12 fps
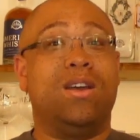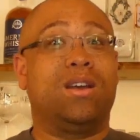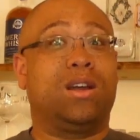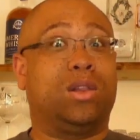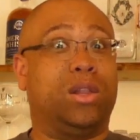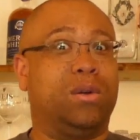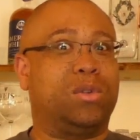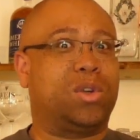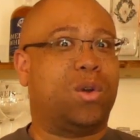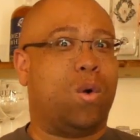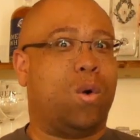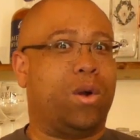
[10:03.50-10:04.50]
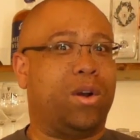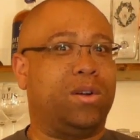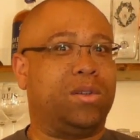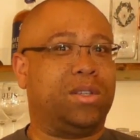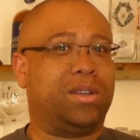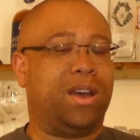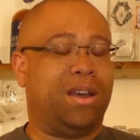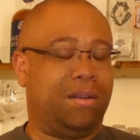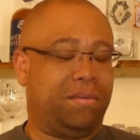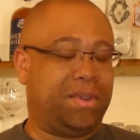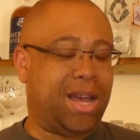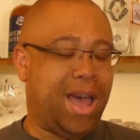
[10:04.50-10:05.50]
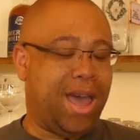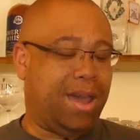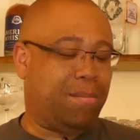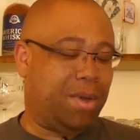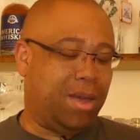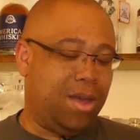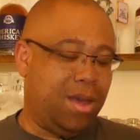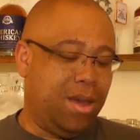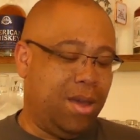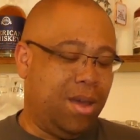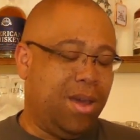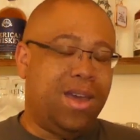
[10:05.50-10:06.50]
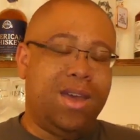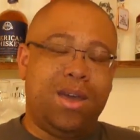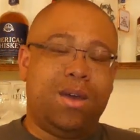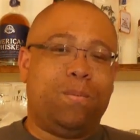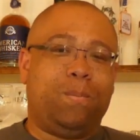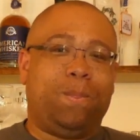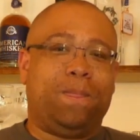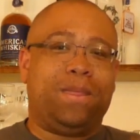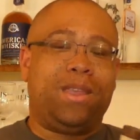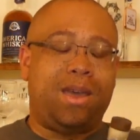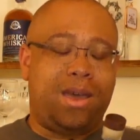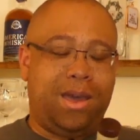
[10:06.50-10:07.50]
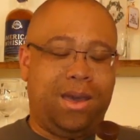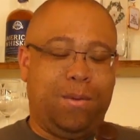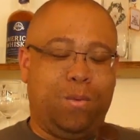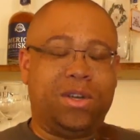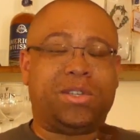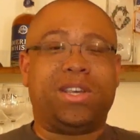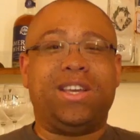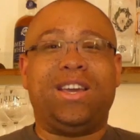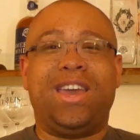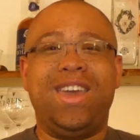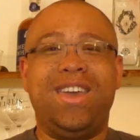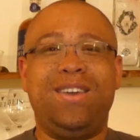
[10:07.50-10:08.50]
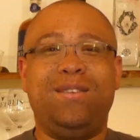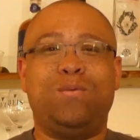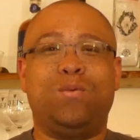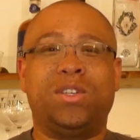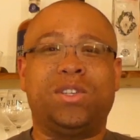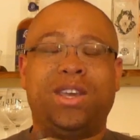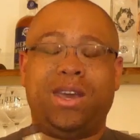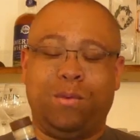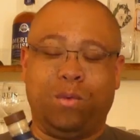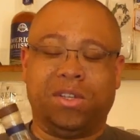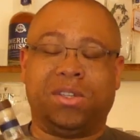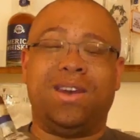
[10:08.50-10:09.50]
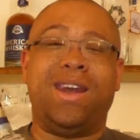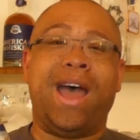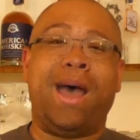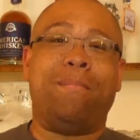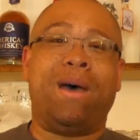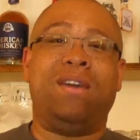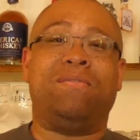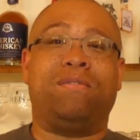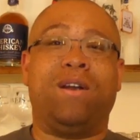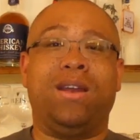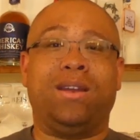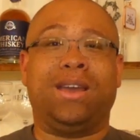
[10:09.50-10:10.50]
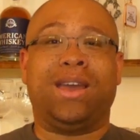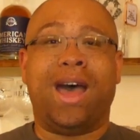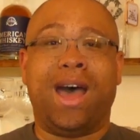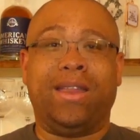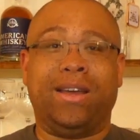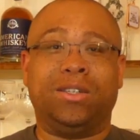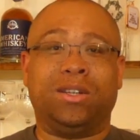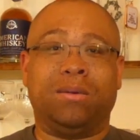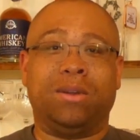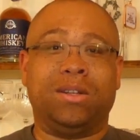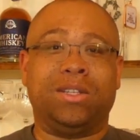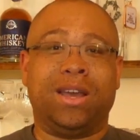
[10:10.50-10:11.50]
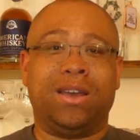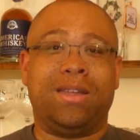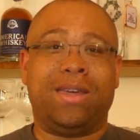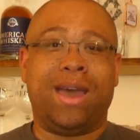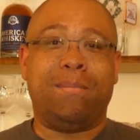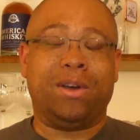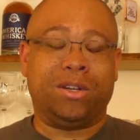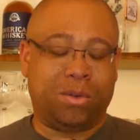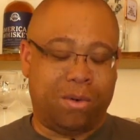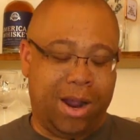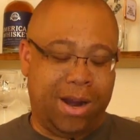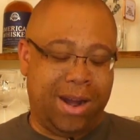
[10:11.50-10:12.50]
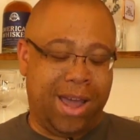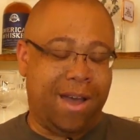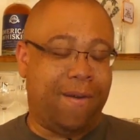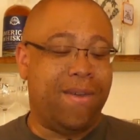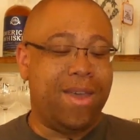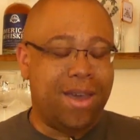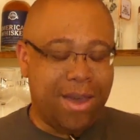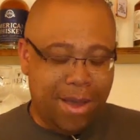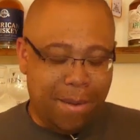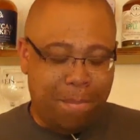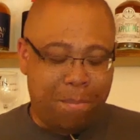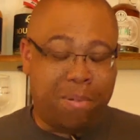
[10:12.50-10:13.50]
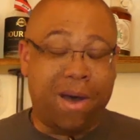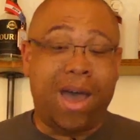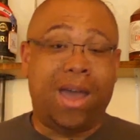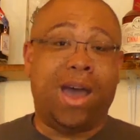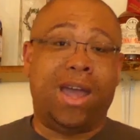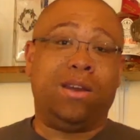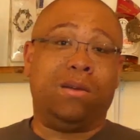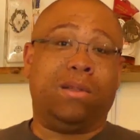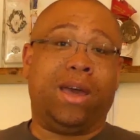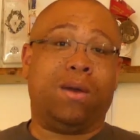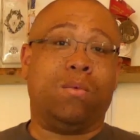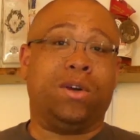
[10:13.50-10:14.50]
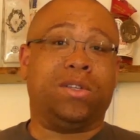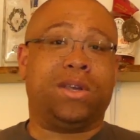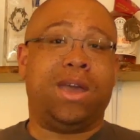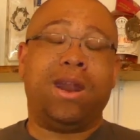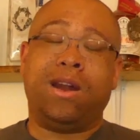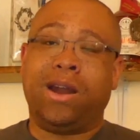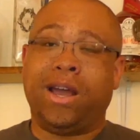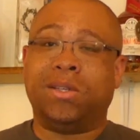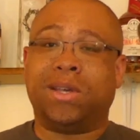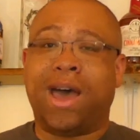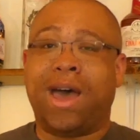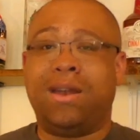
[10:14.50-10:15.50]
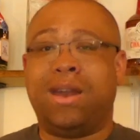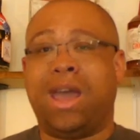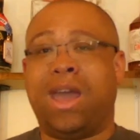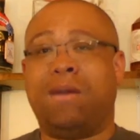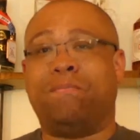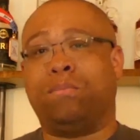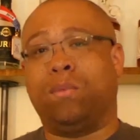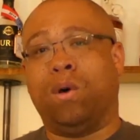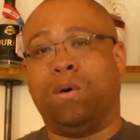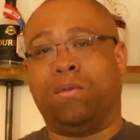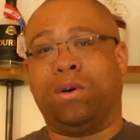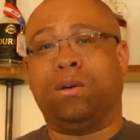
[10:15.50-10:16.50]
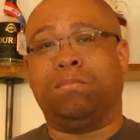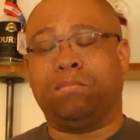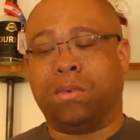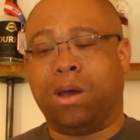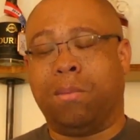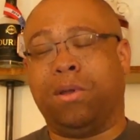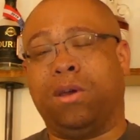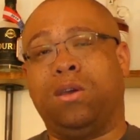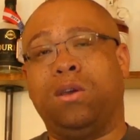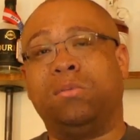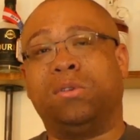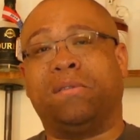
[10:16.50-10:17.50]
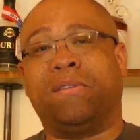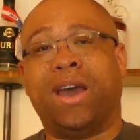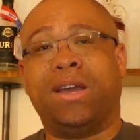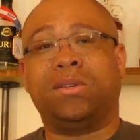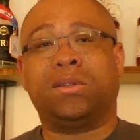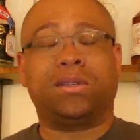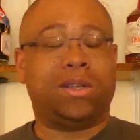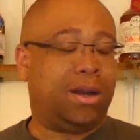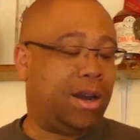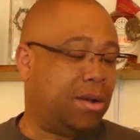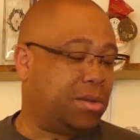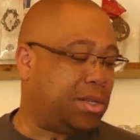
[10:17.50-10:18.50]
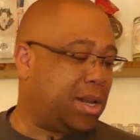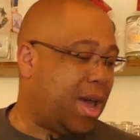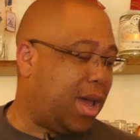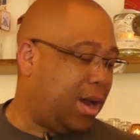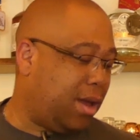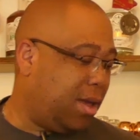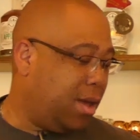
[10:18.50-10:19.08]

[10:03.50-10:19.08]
close quarters of time. Uh, whiskey, whiskey was not my friend in college. I'm going to tell you that much right now. But I do like whiskey on a nice hot day over a couple of cubes of ice sitting outside.